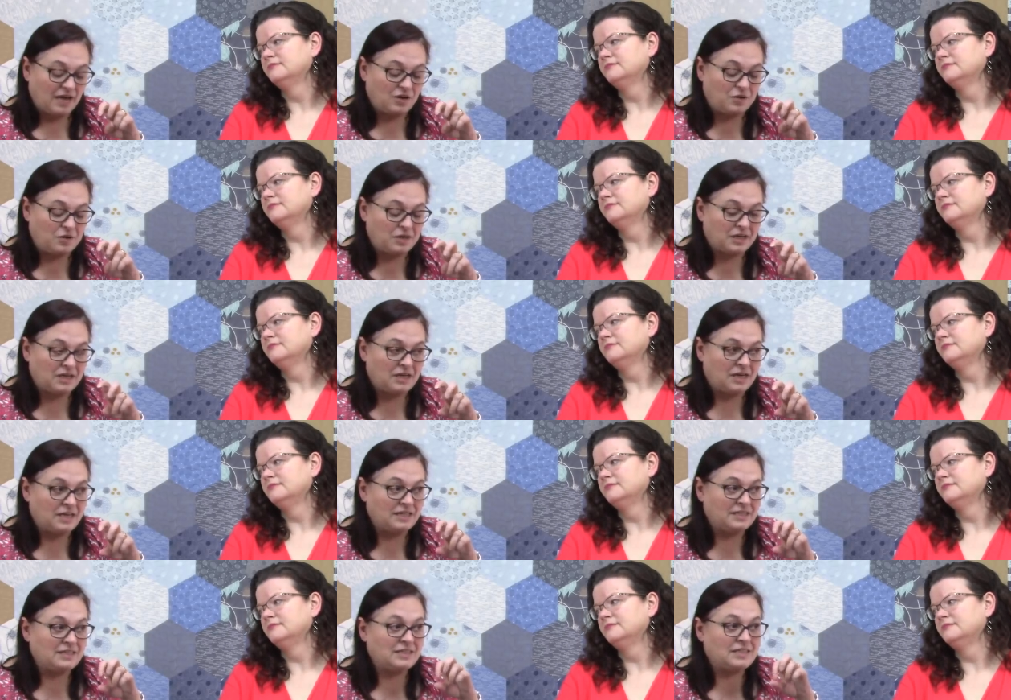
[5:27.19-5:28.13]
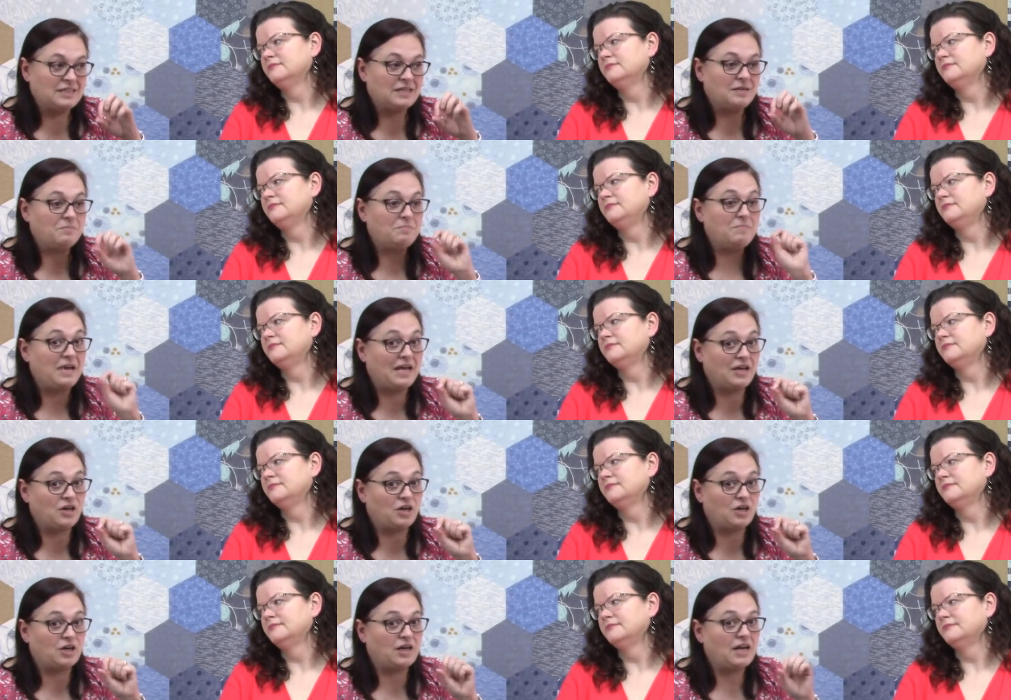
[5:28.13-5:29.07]
Speaker 1: Cricut
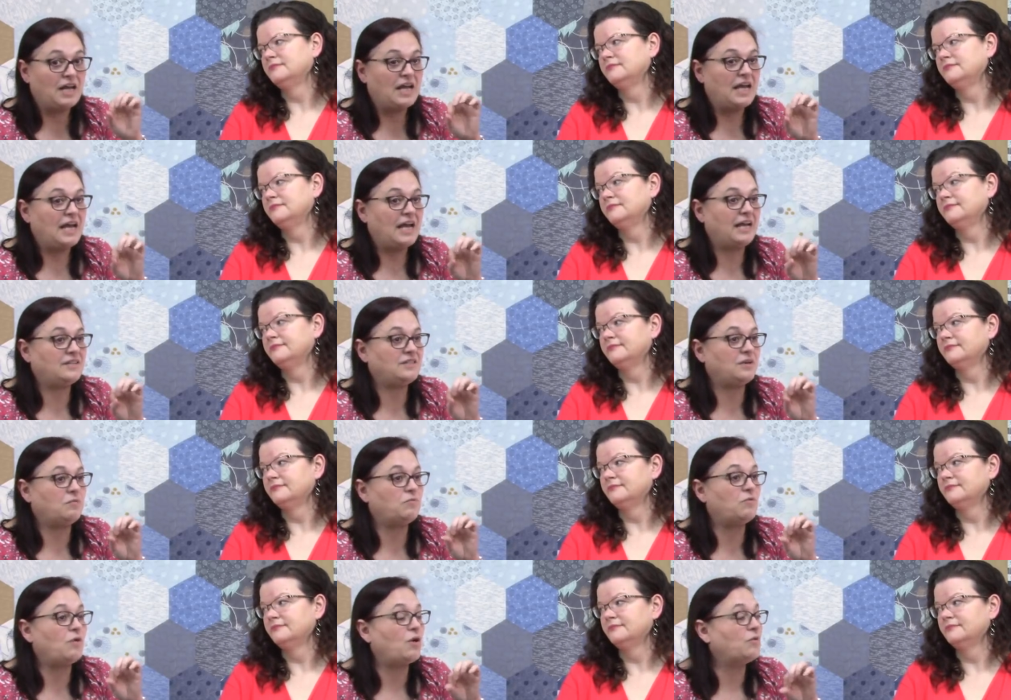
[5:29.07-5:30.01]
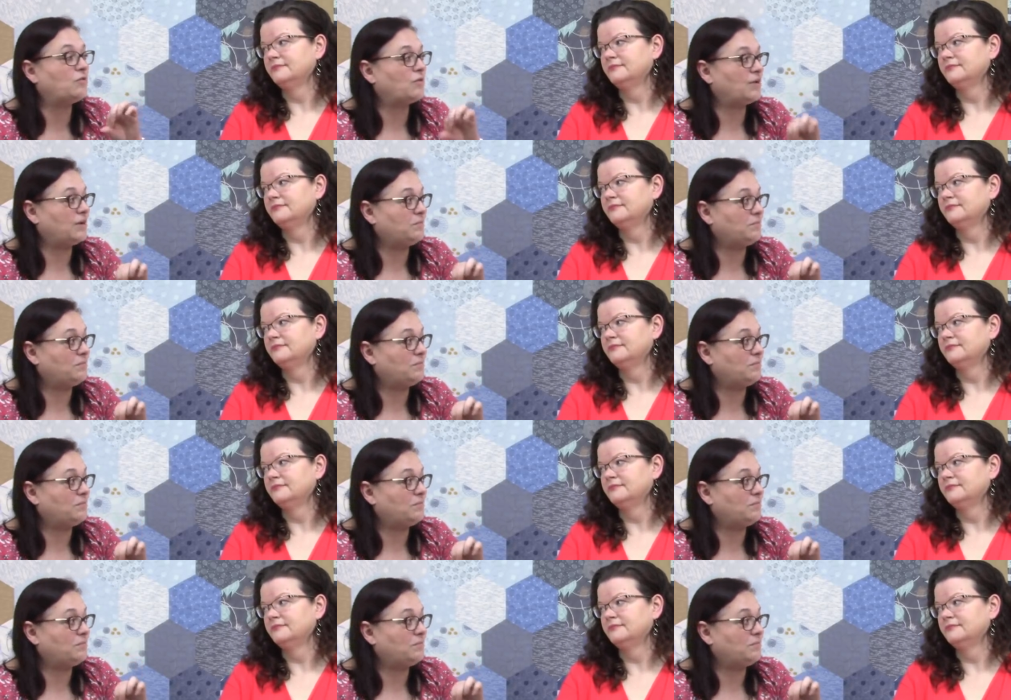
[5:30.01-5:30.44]
maker has a rotary